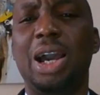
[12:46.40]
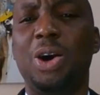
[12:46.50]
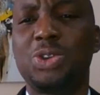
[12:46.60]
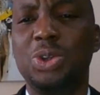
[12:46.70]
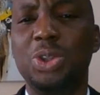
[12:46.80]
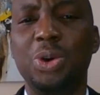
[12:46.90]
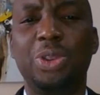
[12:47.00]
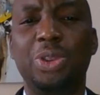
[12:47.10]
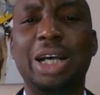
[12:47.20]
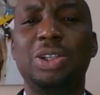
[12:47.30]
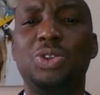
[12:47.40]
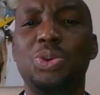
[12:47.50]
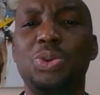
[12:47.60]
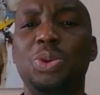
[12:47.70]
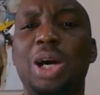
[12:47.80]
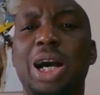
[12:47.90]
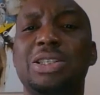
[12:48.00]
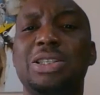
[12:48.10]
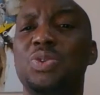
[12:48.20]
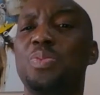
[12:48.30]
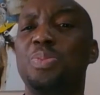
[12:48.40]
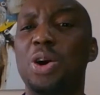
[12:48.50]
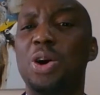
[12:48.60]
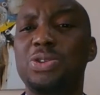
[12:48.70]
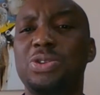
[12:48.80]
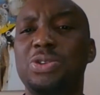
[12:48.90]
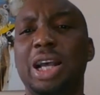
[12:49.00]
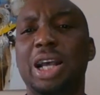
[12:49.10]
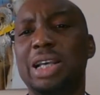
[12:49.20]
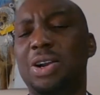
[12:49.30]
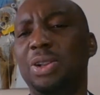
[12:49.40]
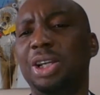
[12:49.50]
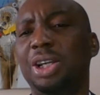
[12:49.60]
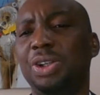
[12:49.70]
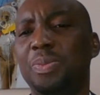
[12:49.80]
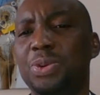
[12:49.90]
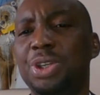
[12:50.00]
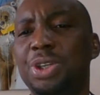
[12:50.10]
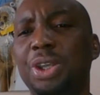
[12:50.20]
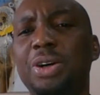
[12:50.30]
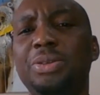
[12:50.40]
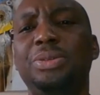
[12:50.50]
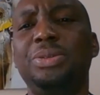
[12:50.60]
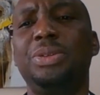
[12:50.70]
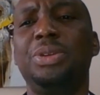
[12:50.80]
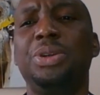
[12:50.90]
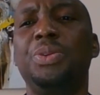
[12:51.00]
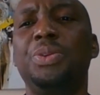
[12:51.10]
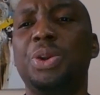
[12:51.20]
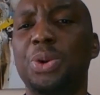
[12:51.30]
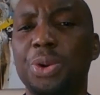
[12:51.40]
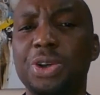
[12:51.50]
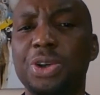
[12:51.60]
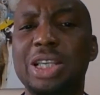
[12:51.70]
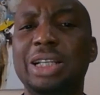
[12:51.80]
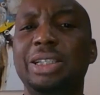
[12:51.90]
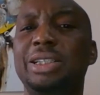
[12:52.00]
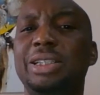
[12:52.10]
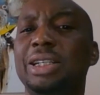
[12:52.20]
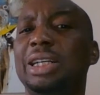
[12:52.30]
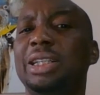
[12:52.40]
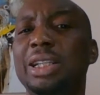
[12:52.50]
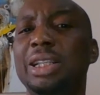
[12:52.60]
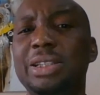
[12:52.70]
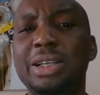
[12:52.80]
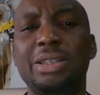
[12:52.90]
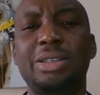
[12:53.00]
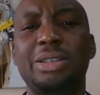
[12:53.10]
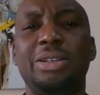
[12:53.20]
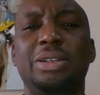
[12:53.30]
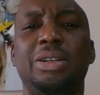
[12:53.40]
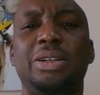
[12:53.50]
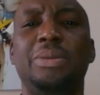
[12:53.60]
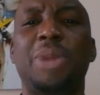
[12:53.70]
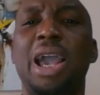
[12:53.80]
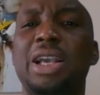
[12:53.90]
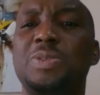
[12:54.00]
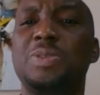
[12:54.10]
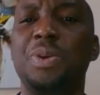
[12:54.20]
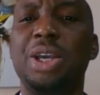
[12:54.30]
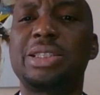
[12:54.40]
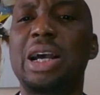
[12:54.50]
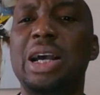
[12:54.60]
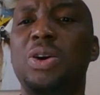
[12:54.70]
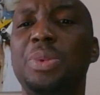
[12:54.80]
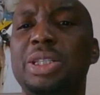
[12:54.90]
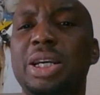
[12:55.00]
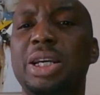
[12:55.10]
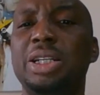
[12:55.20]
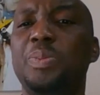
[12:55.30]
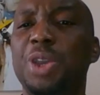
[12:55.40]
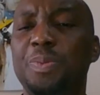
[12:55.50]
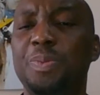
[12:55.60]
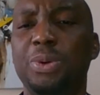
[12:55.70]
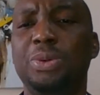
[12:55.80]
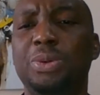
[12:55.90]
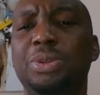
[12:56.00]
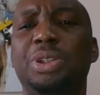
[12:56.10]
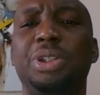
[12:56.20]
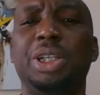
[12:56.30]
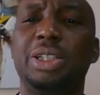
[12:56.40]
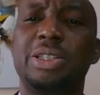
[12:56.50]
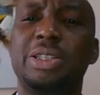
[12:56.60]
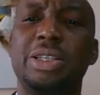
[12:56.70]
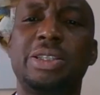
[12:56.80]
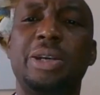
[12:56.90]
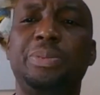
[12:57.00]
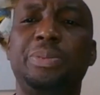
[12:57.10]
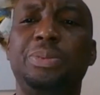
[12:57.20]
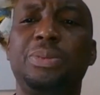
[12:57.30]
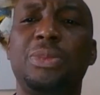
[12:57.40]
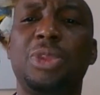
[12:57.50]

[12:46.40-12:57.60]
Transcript: I also know that the tool has a robust data collection procedure, rigorous and detailed analytics by experienced and committed people in the system.